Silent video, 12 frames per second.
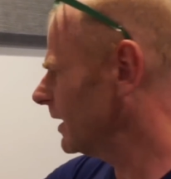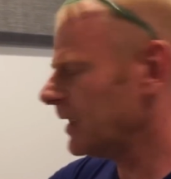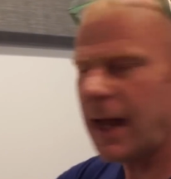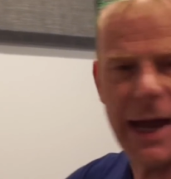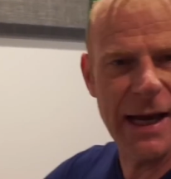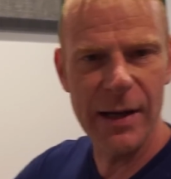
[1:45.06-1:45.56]

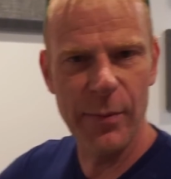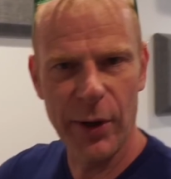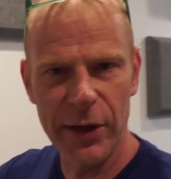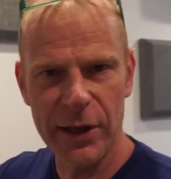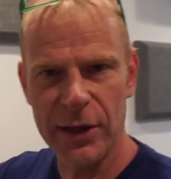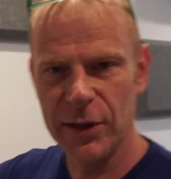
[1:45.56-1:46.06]
like
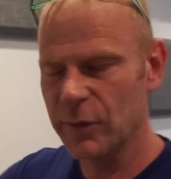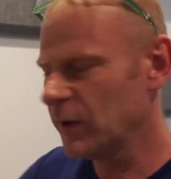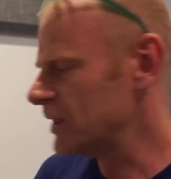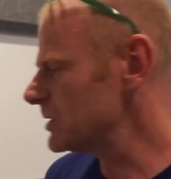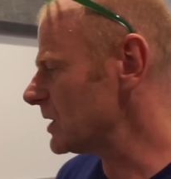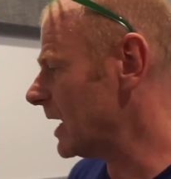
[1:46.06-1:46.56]
anybody can do
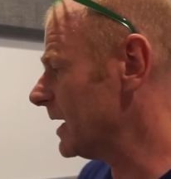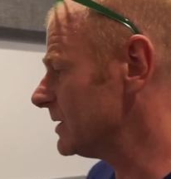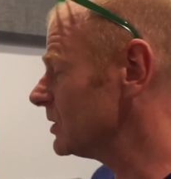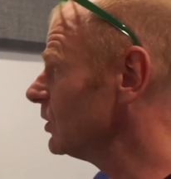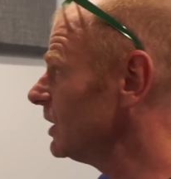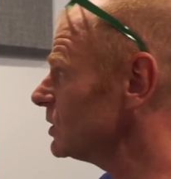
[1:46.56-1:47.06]
this.
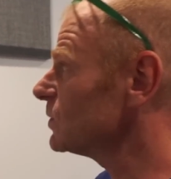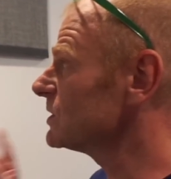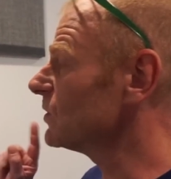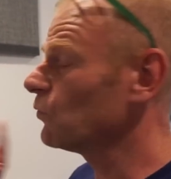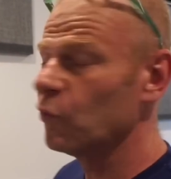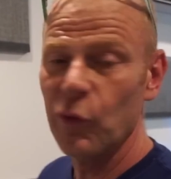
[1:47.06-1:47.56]
So this
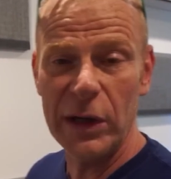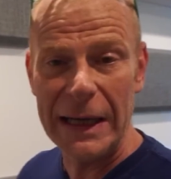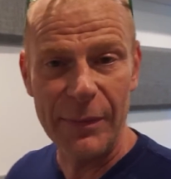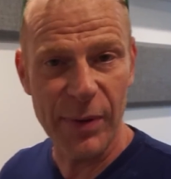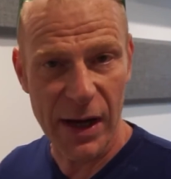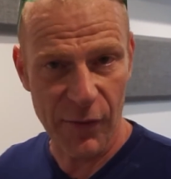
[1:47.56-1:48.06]
was a
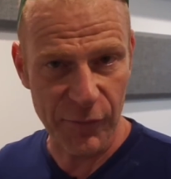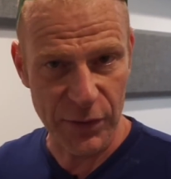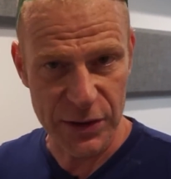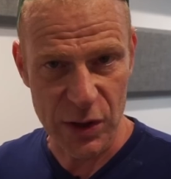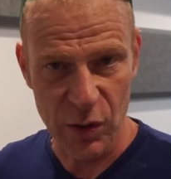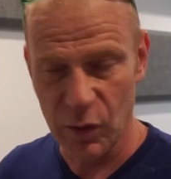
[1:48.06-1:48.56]
really
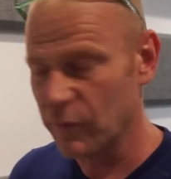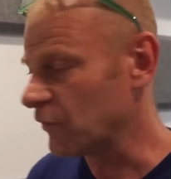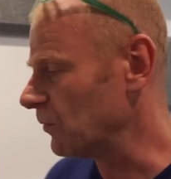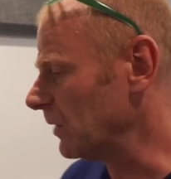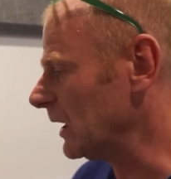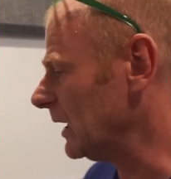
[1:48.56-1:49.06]
powerful tool
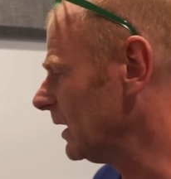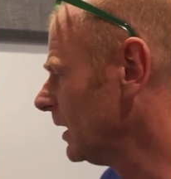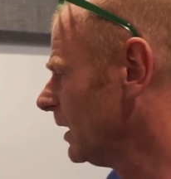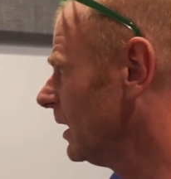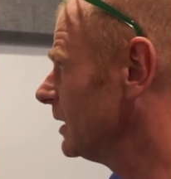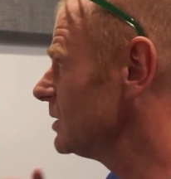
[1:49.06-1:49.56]
for me
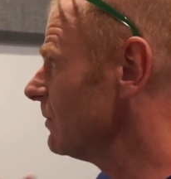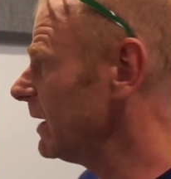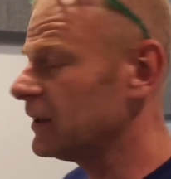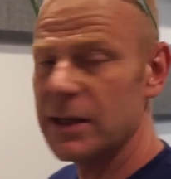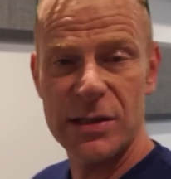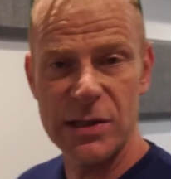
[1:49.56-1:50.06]
to
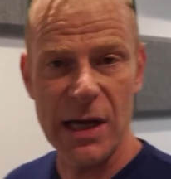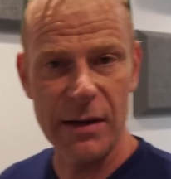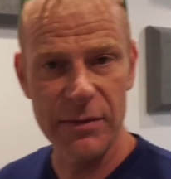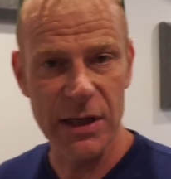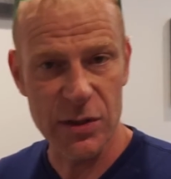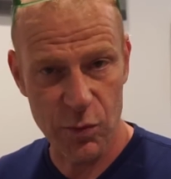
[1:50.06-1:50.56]
make
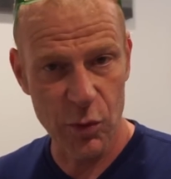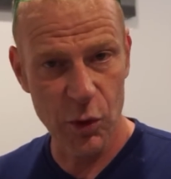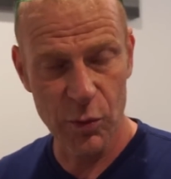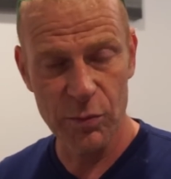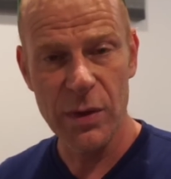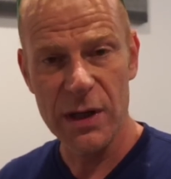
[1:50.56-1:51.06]
this
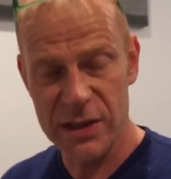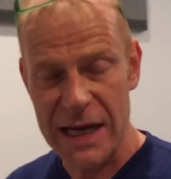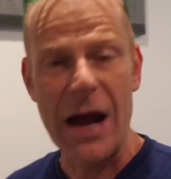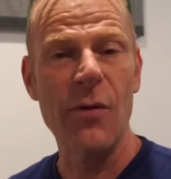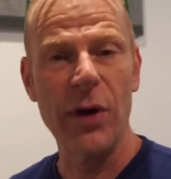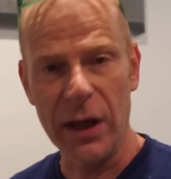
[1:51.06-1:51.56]
room
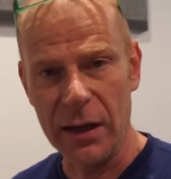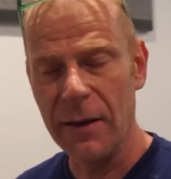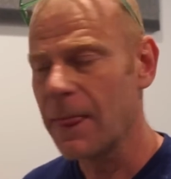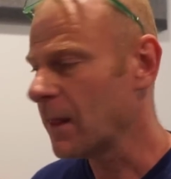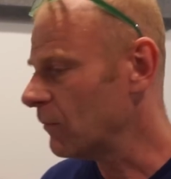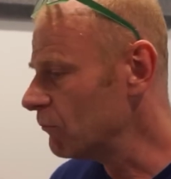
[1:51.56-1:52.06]

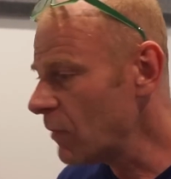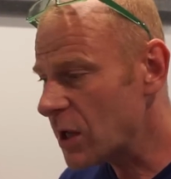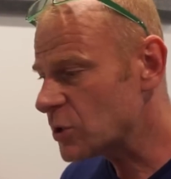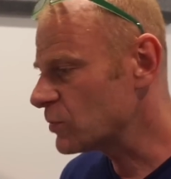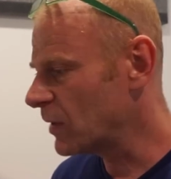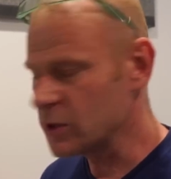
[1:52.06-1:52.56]
sounding
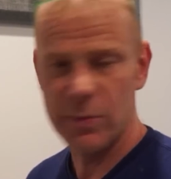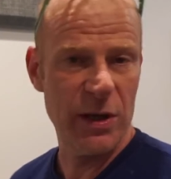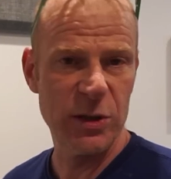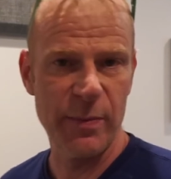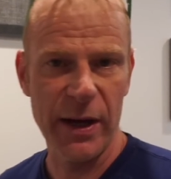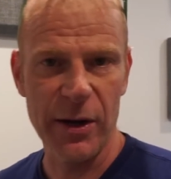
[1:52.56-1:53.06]
much, much,
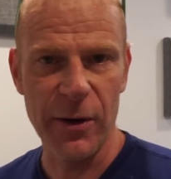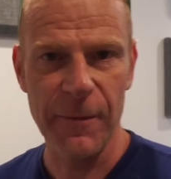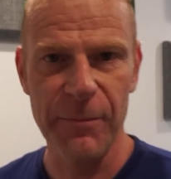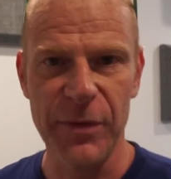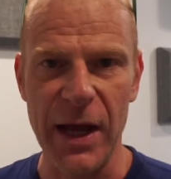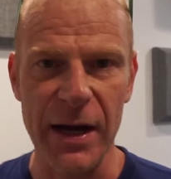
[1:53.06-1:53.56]
much better
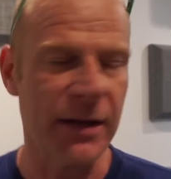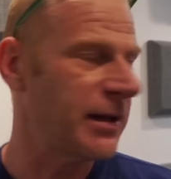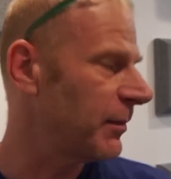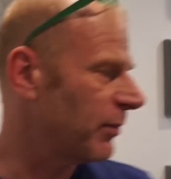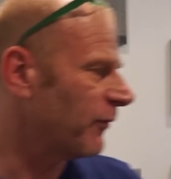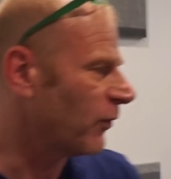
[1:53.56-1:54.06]
than it
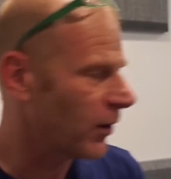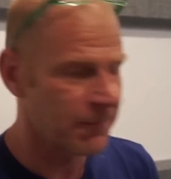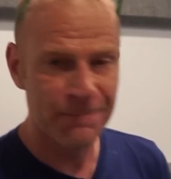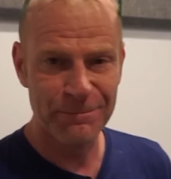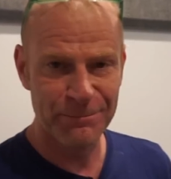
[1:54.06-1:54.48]
did before.